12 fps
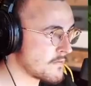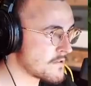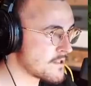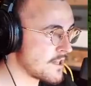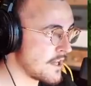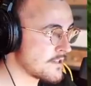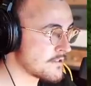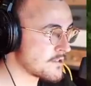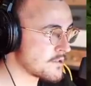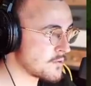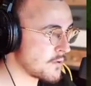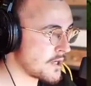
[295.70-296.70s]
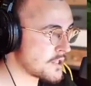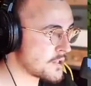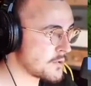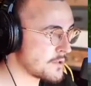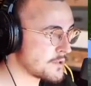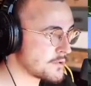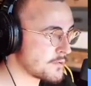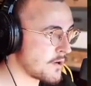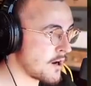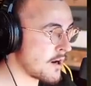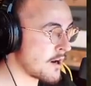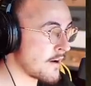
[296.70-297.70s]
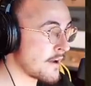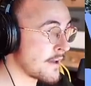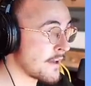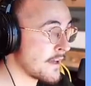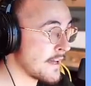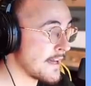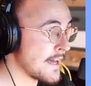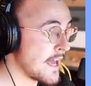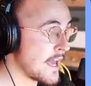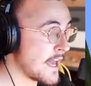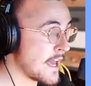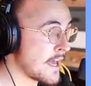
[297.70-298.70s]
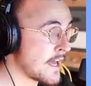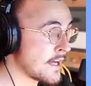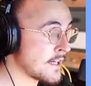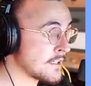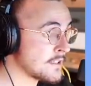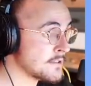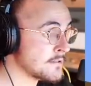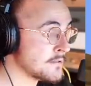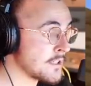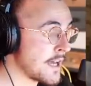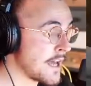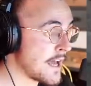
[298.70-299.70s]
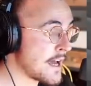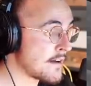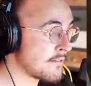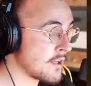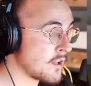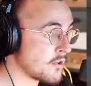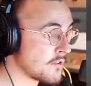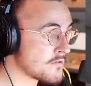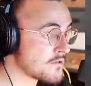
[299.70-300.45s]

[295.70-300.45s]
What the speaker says: of sense to actually try and have a lot of